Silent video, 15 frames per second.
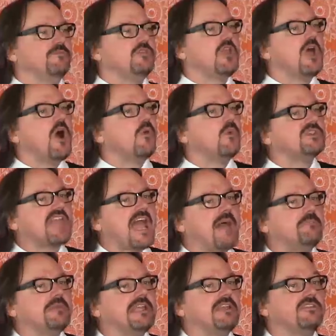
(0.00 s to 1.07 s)
No, what's
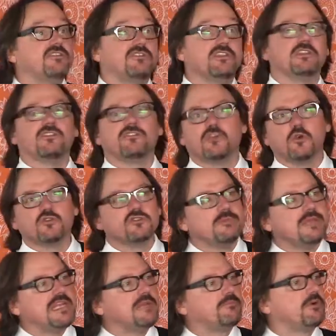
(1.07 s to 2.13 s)
happening is that the social
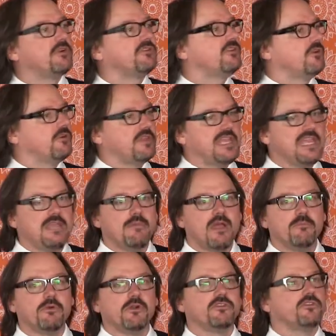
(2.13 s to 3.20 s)
media person or the email
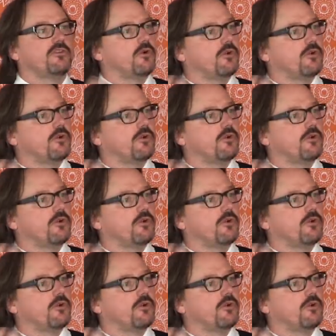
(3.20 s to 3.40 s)
person